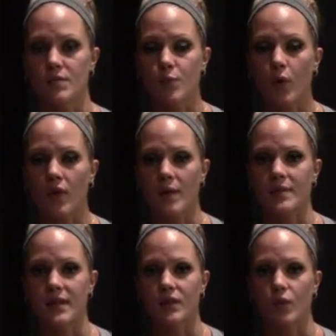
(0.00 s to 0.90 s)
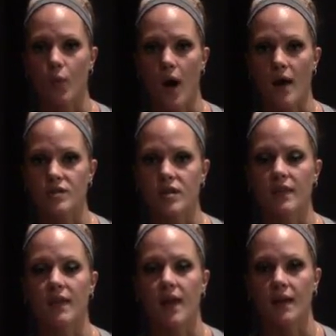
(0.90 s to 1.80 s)
programmed in your watch,
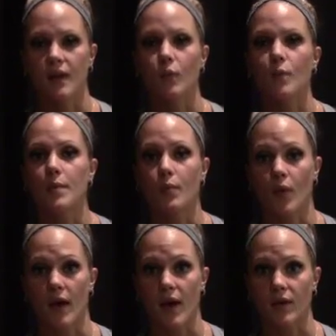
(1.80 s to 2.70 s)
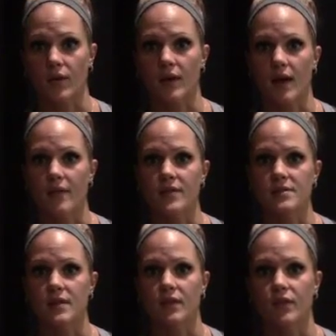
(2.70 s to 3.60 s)
and then it will be more accurate.
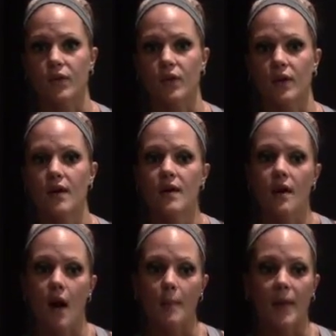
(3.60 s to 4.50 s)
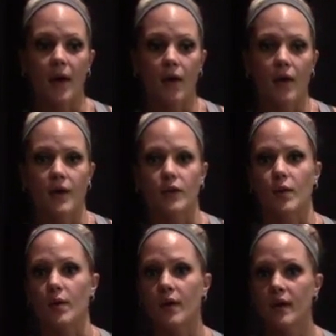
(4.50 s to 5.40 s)
Obviously, if you're a male and
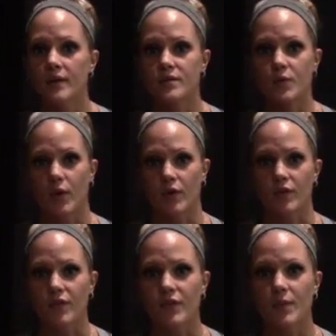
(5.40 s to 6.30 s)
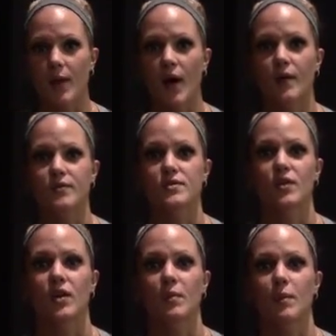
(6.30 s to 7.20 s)
you're 250 pounds,
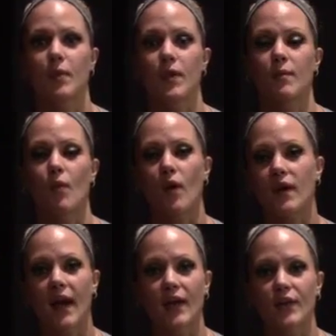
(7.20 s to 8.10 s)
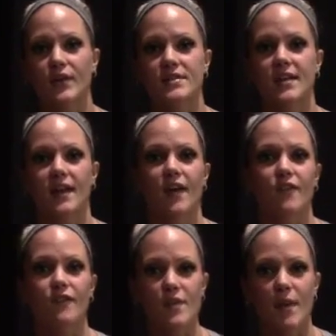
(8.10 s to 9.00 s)
you're going to be burning more calories than a
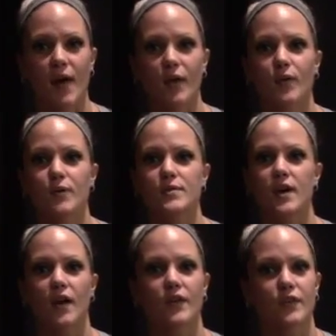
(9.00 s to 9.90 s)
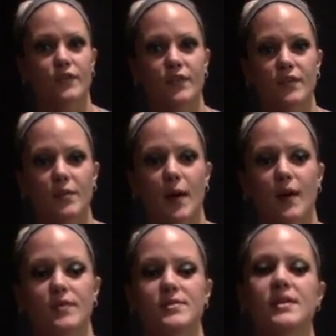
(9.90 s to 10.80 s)
female who's 150
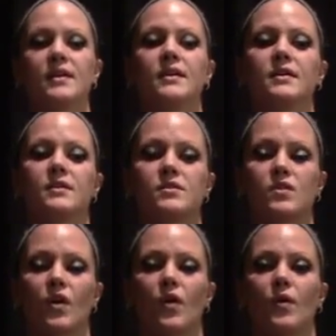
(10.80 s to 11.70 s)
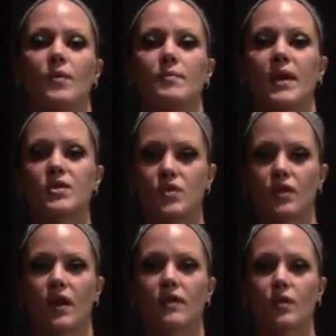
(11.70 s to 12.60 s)
pounds. So make sure that